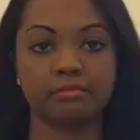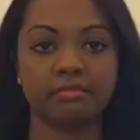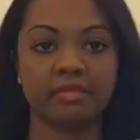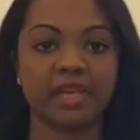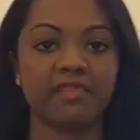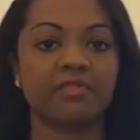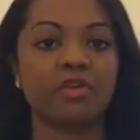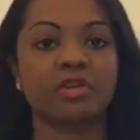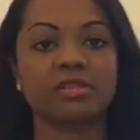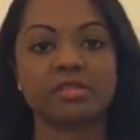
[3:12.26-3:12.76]

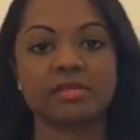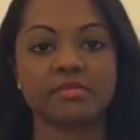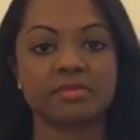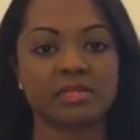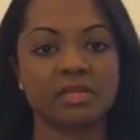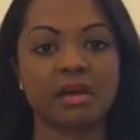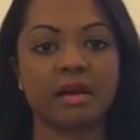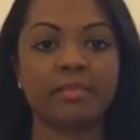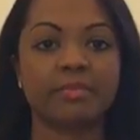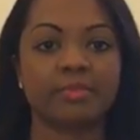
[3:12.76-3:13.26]
they've got
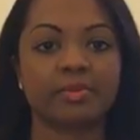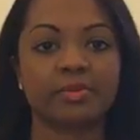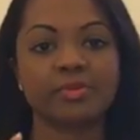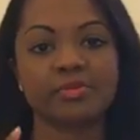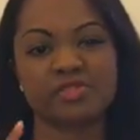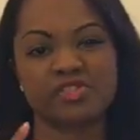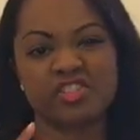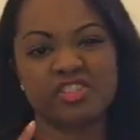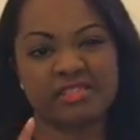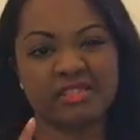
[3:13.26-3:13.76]
some
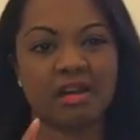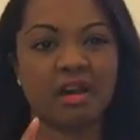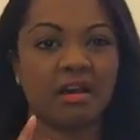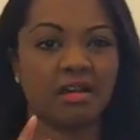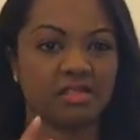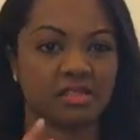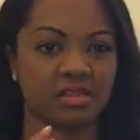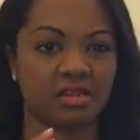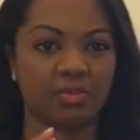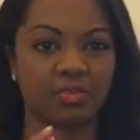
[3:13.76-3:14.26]
samples, just
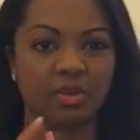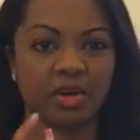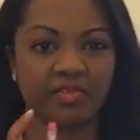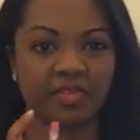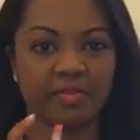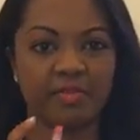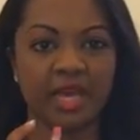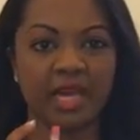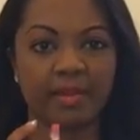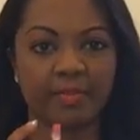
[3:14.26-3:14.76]
ask on one
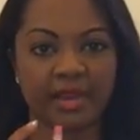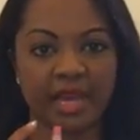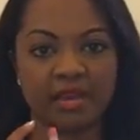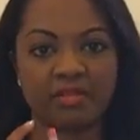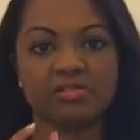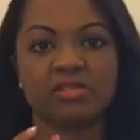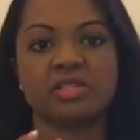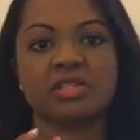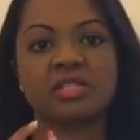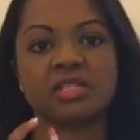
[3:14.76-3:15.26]
of the makeup
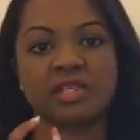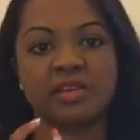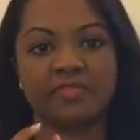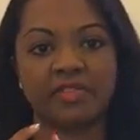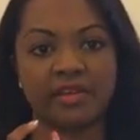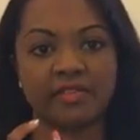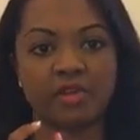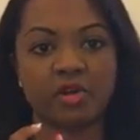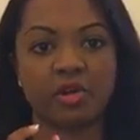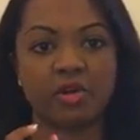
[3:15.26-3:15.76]
counters if
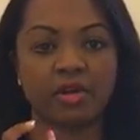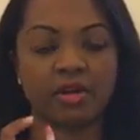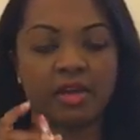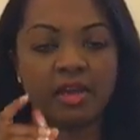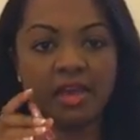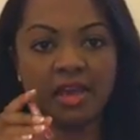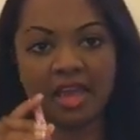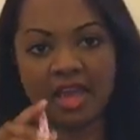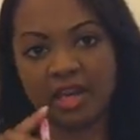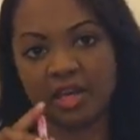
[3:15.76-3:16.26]
they've got
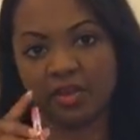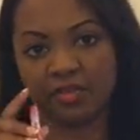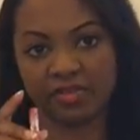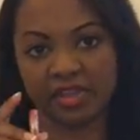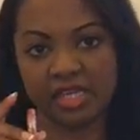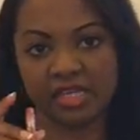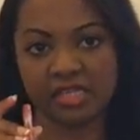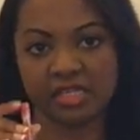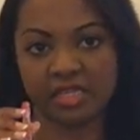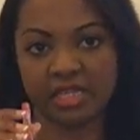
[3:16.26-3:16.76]
any of
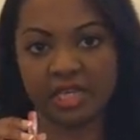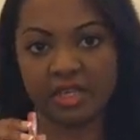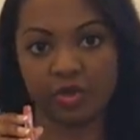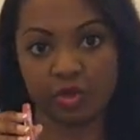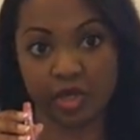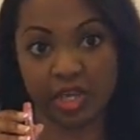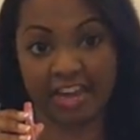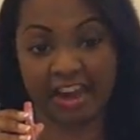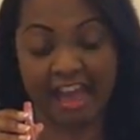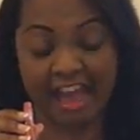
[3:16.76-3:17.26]
these that
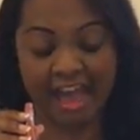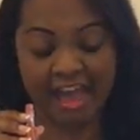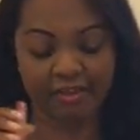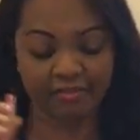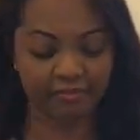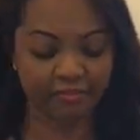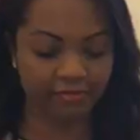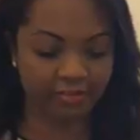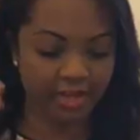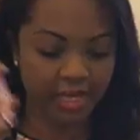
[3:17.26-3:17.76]
you can
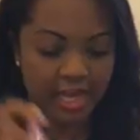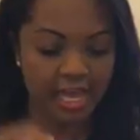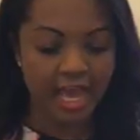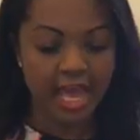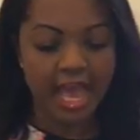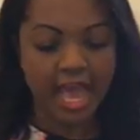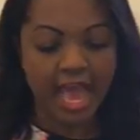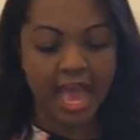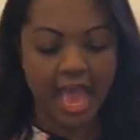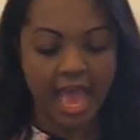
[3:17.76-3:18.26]
have.
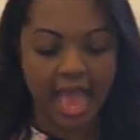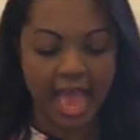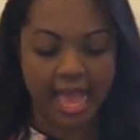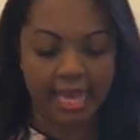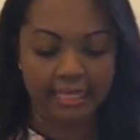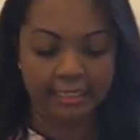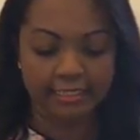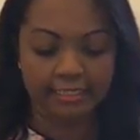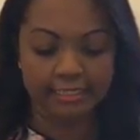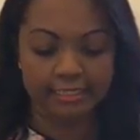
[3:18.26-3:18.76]

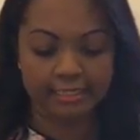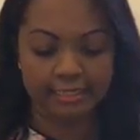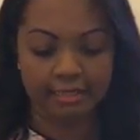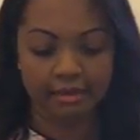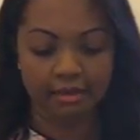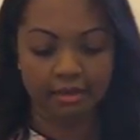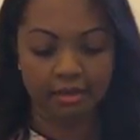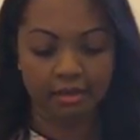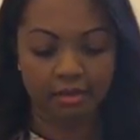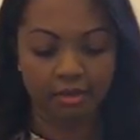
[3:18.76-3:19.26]
And
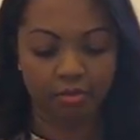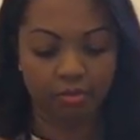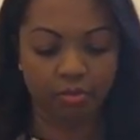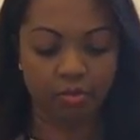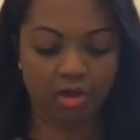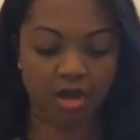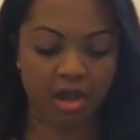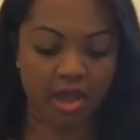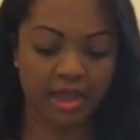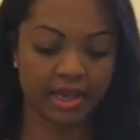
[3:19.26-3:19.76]

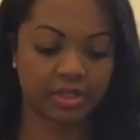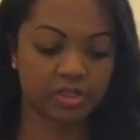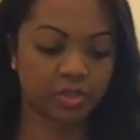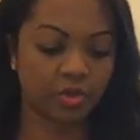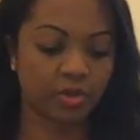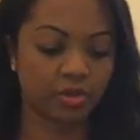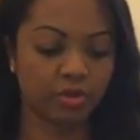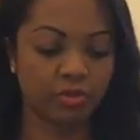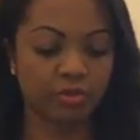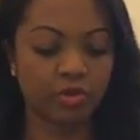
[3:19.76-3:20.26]
what I
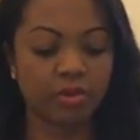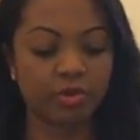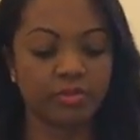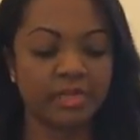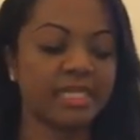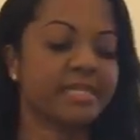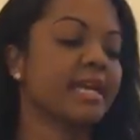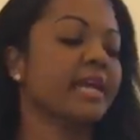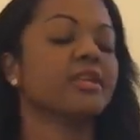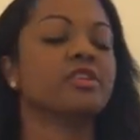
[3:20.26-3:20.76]

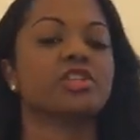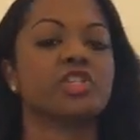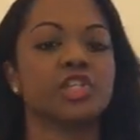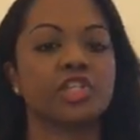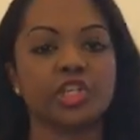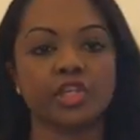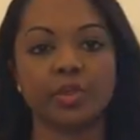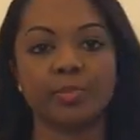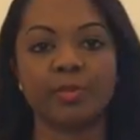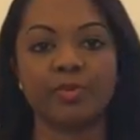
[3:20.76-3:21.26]
normally tend to
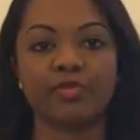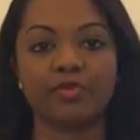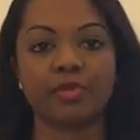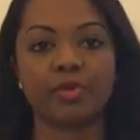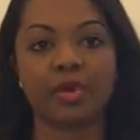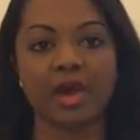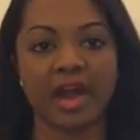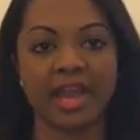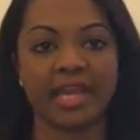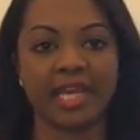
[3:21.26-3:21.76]
do
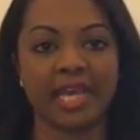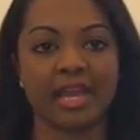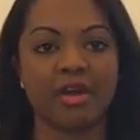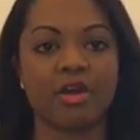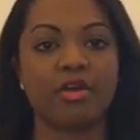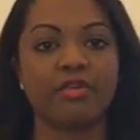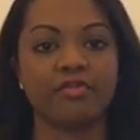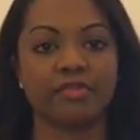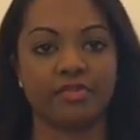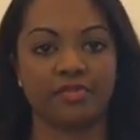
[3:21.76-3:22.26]
before I
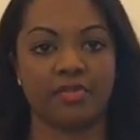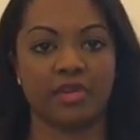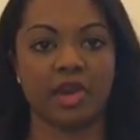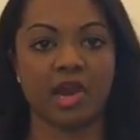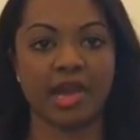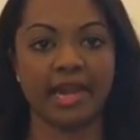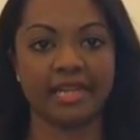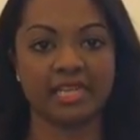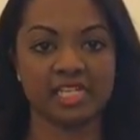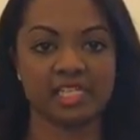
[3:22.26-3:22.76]
get off a
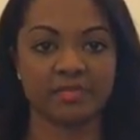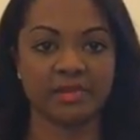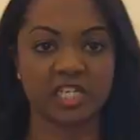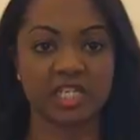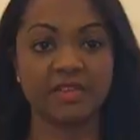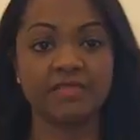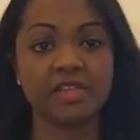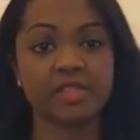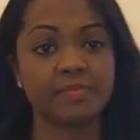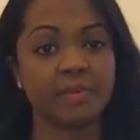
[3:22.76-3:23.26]
flight,
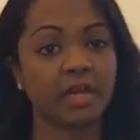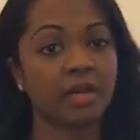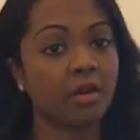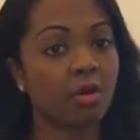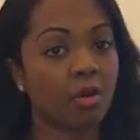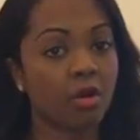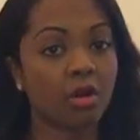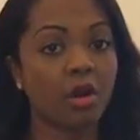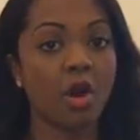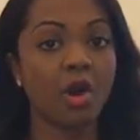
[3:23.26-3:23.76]
especially if it's been a
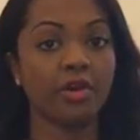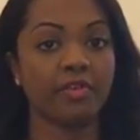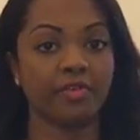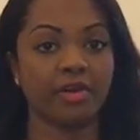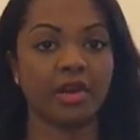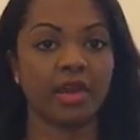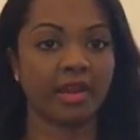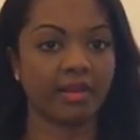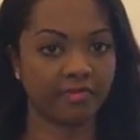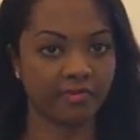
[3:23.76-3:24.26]
long
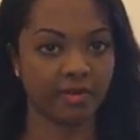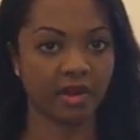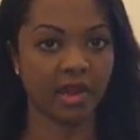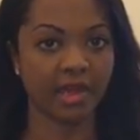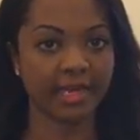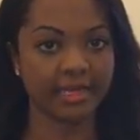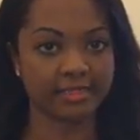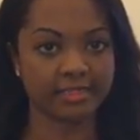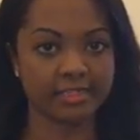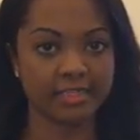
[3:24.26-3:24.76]
overnight
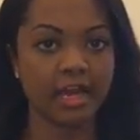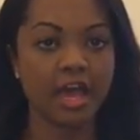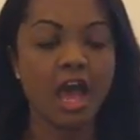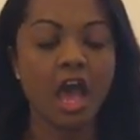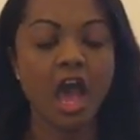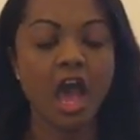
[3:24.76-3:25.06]
flight,